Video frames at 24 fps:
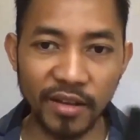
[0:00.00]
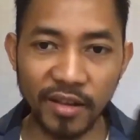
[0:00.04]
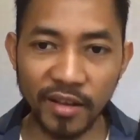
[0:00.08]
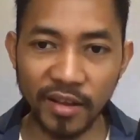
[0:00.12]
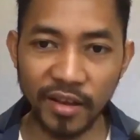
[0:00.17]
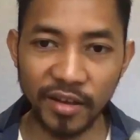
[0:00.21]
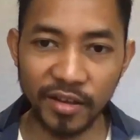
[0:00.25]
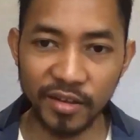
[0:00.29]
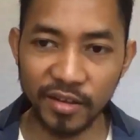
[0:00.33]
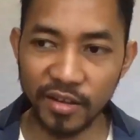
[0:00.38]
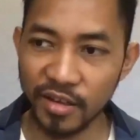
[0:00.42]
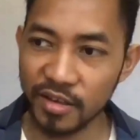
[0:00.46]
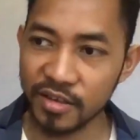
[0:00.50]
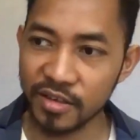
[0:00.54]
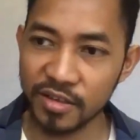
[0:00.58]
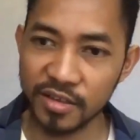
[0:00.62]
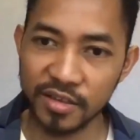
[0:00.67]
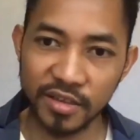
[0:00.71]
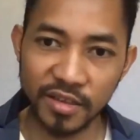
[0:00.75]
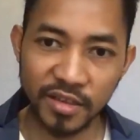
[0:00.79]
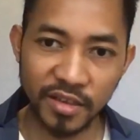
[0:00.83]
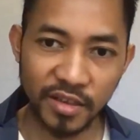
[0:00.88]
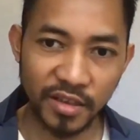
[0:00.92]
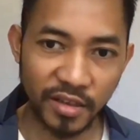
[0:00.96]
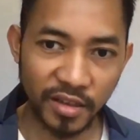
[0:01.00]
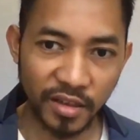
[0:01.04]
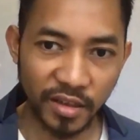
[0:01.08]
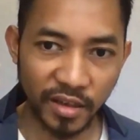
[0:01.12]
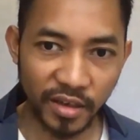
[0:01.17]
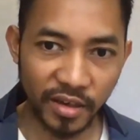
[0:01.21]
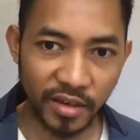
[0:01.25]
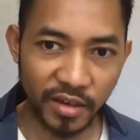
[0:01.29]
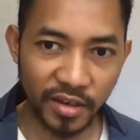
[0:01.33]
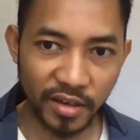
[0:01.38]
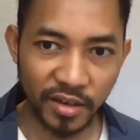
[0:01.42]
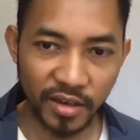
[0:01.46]
like this,
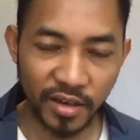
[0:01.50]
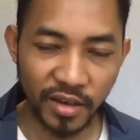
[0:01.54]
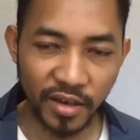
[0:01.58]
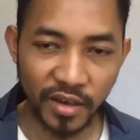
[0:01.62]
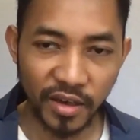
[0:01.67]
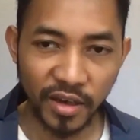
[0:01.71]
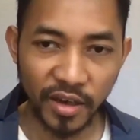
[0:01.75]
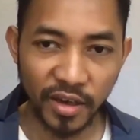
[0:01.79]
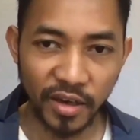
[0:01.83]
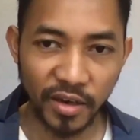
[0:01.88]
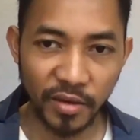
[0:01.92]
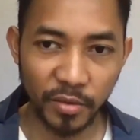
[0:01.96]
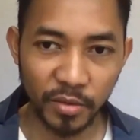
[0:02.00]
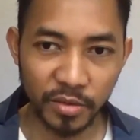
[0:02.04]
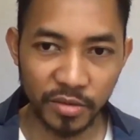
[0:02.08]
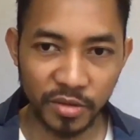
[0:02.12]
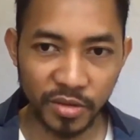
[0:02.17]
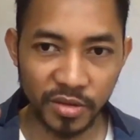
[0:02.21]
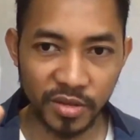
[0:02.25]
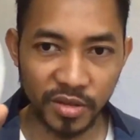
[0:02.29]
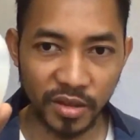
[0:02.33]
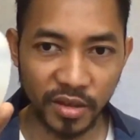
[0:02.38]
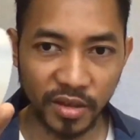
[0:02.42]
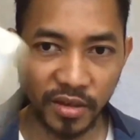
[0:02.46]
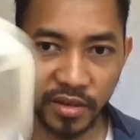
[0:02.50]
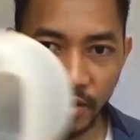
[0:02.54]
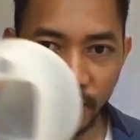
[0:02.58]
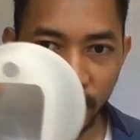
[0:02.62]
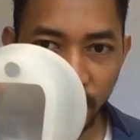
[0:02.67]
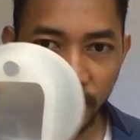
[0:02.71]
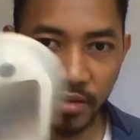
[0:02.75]
like, and it will just like,